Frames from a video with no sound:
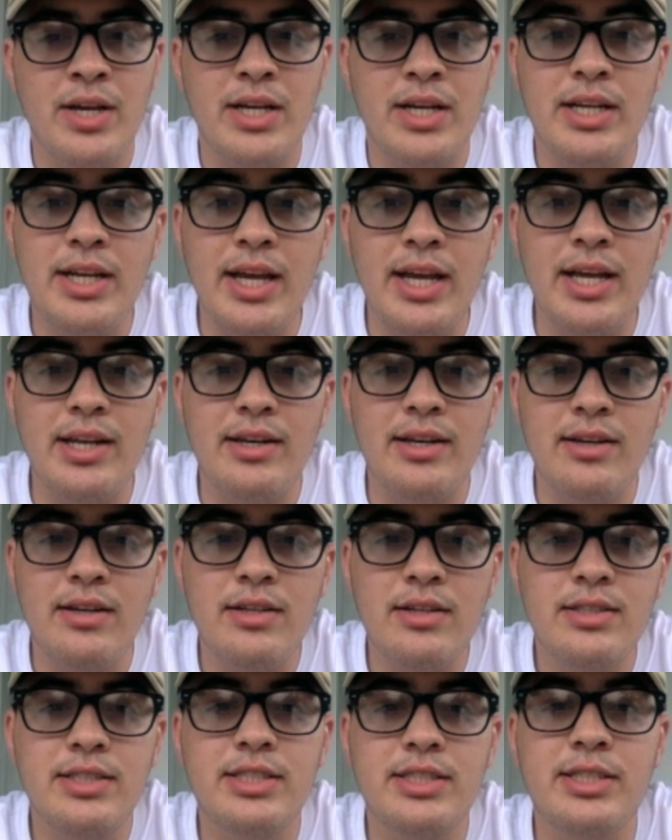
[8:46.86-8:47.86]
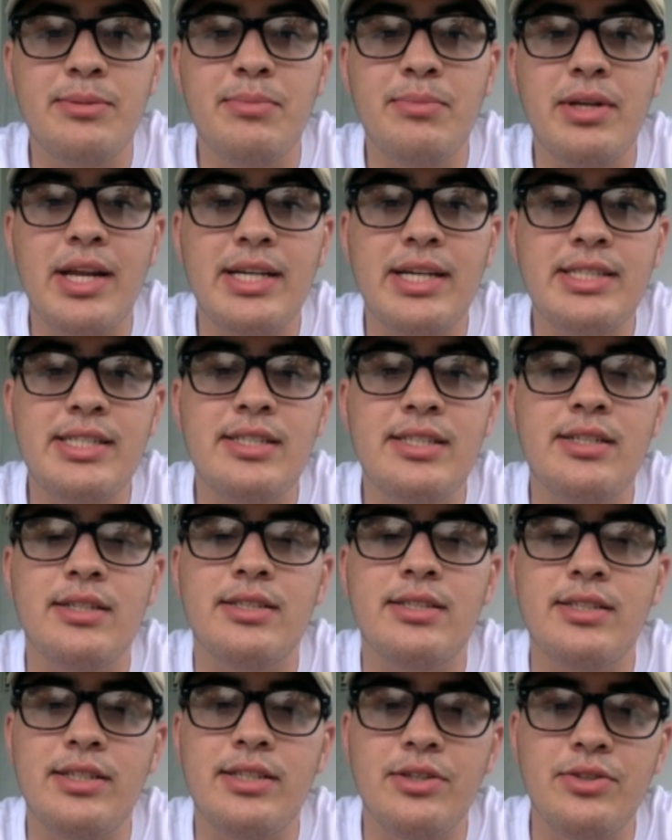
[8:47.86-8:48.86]
Yin symbolizes the
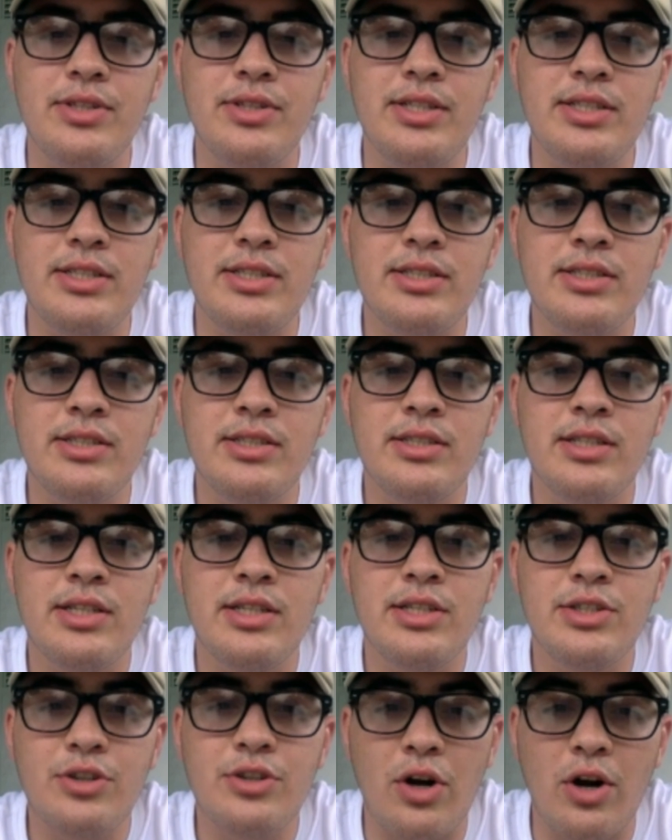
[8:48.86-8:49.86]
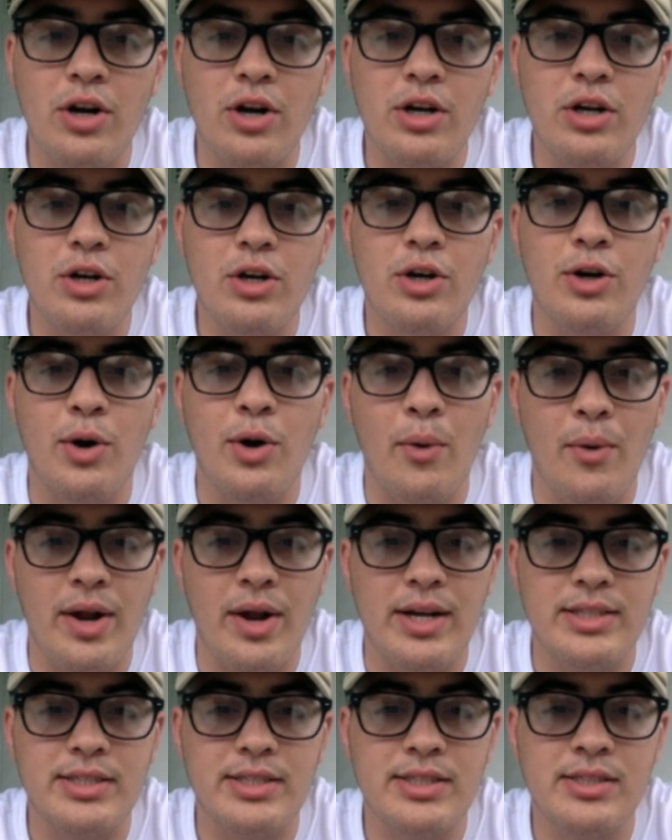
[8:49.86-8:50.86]
stillness, dark, or
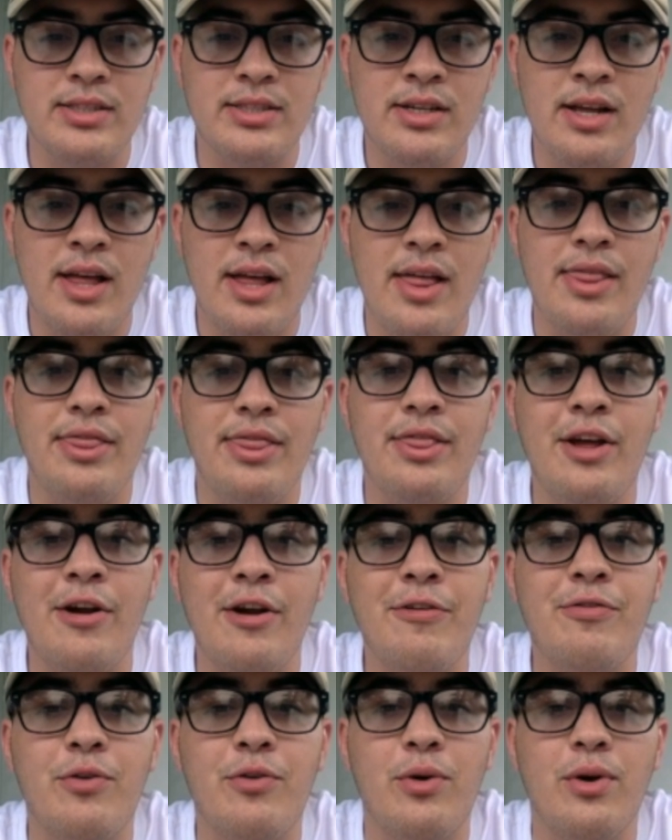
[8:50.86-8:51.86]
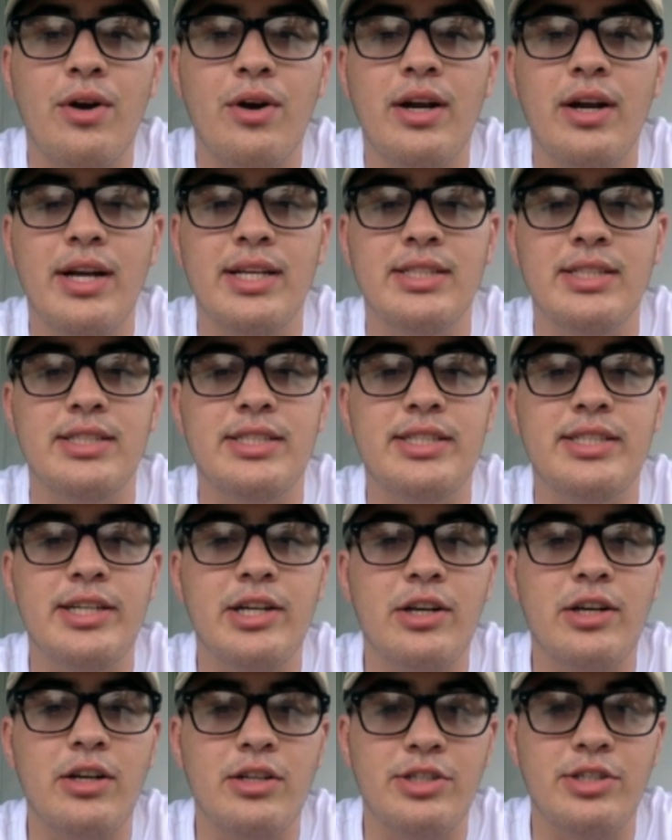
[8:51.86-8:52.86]
rest. Therefore, in the
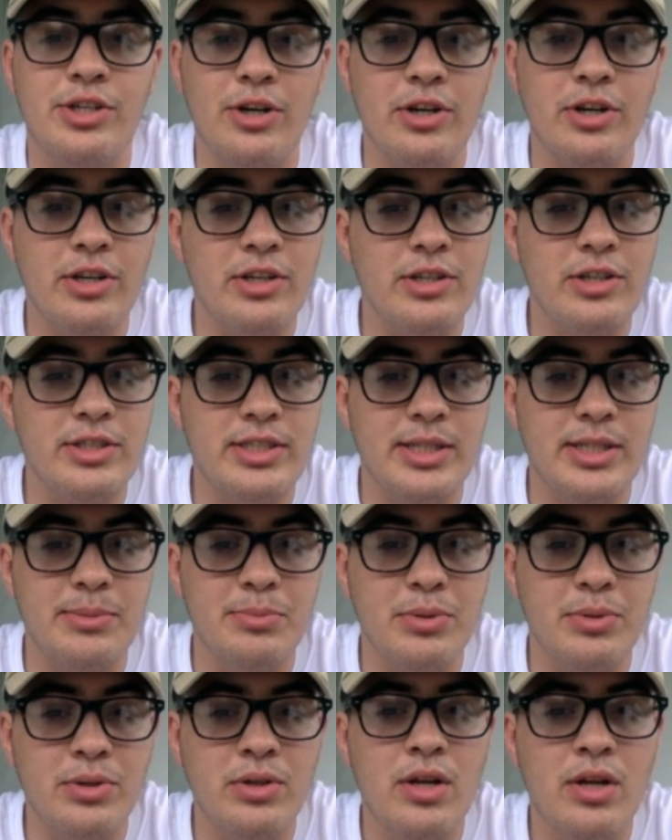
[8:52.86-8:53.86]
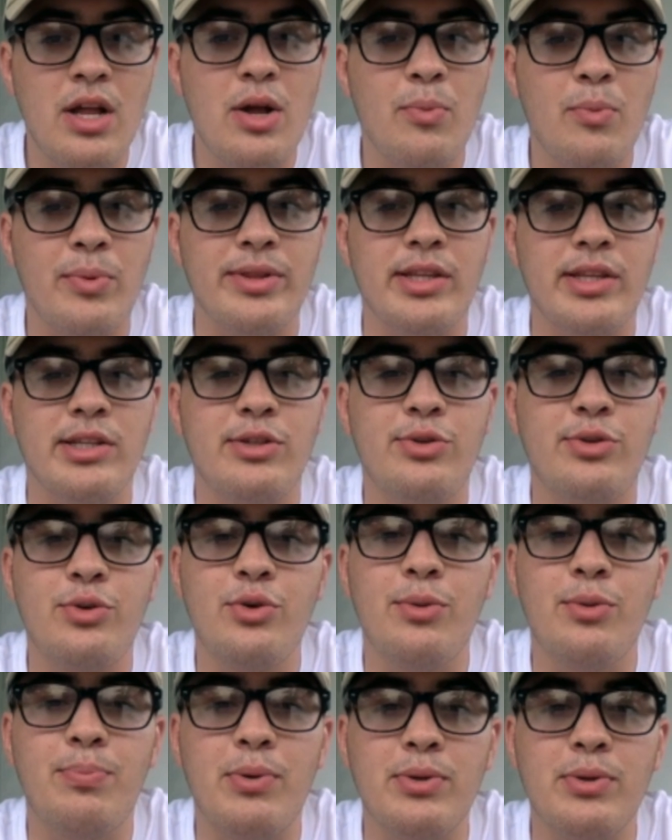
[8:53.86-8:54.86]
circular symbol with the two
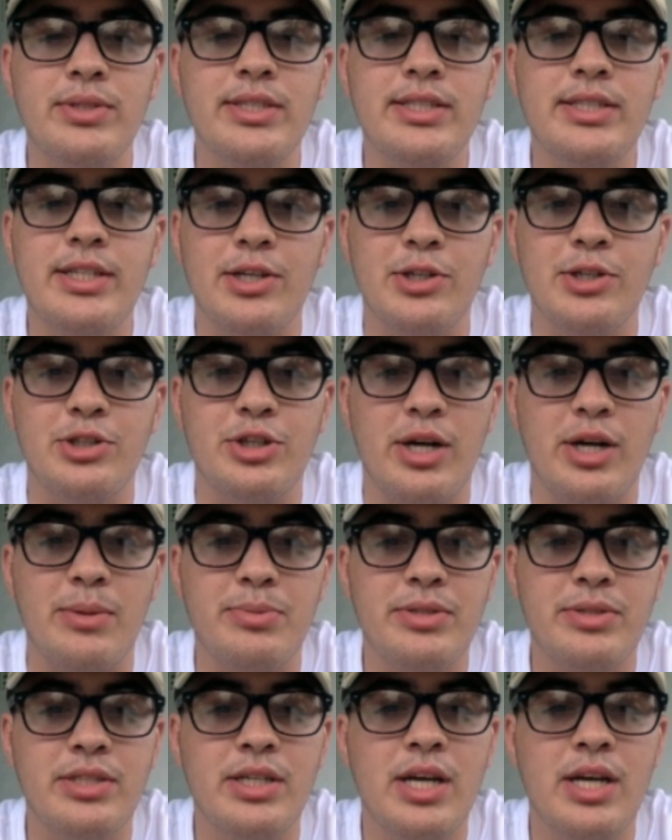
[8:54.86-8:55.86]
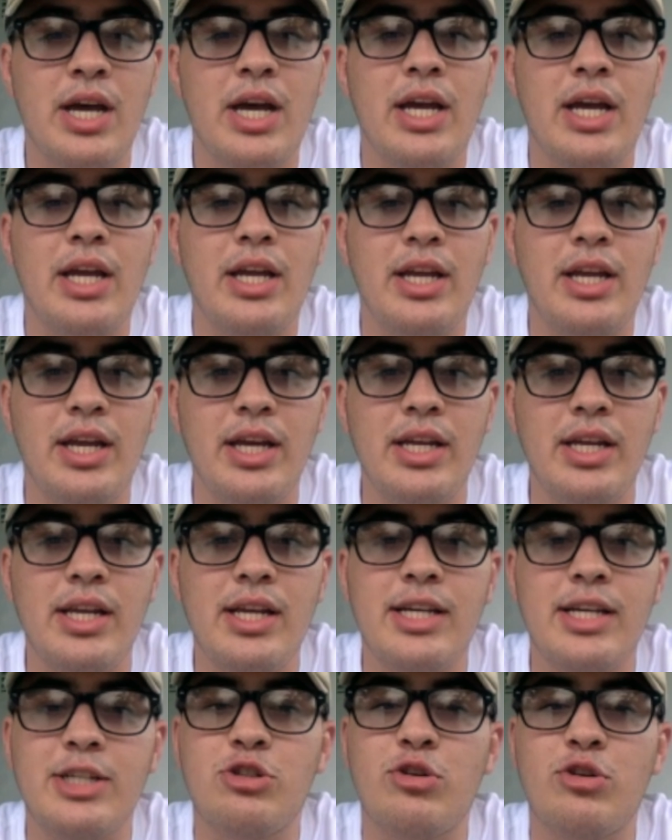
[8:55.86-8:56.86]
opposing teardrops, yin
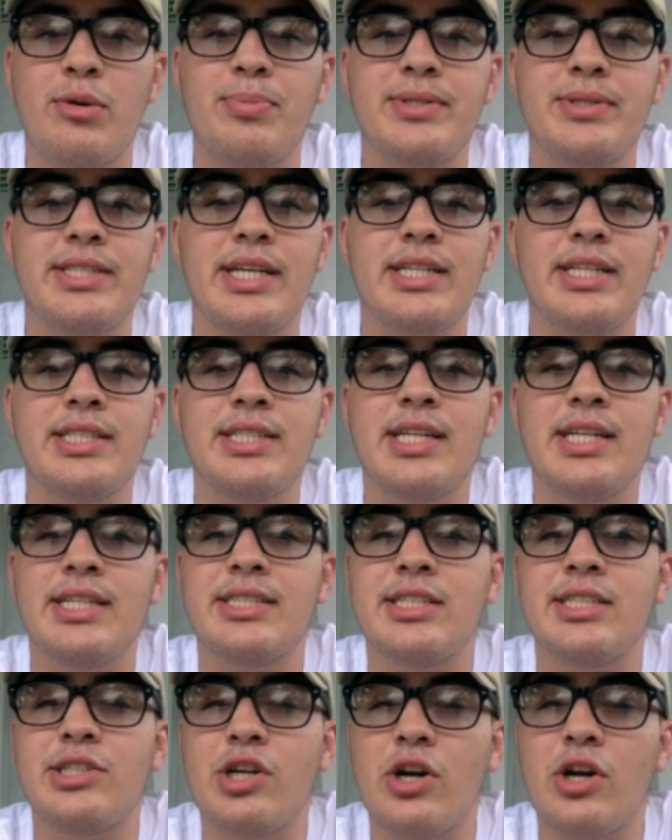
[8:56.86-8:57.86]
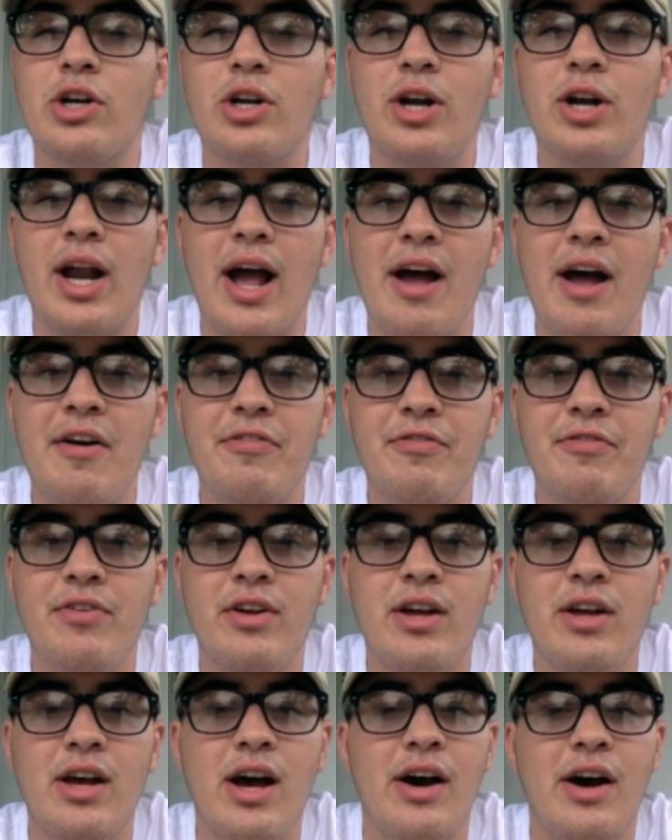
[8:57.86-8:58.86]
is represented as the darker half
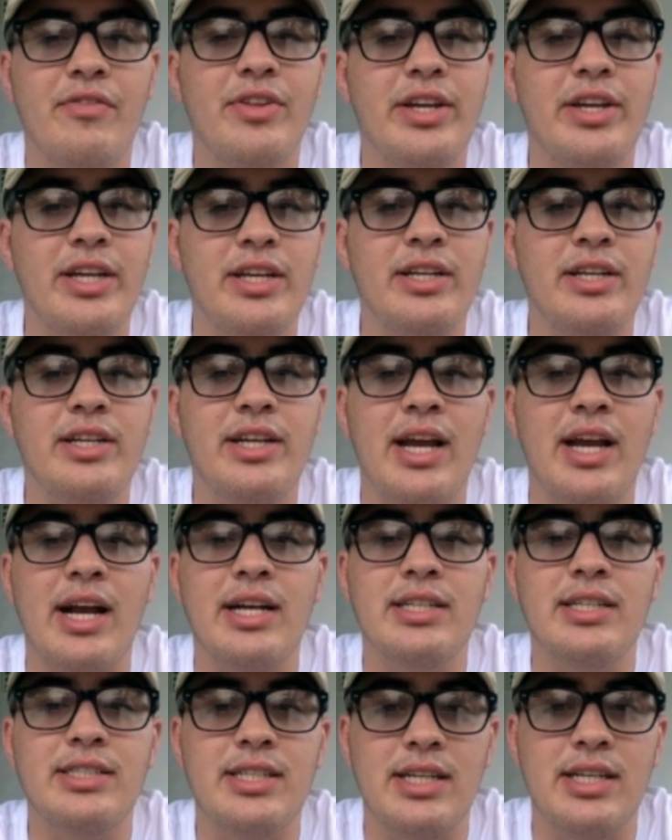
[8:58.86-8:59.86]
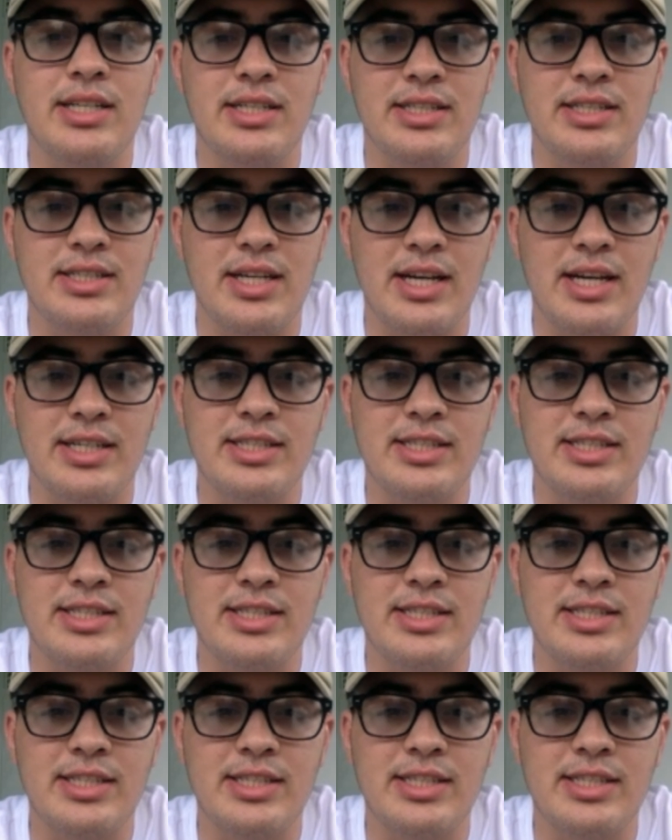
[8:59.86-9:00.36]
of the yin yang design,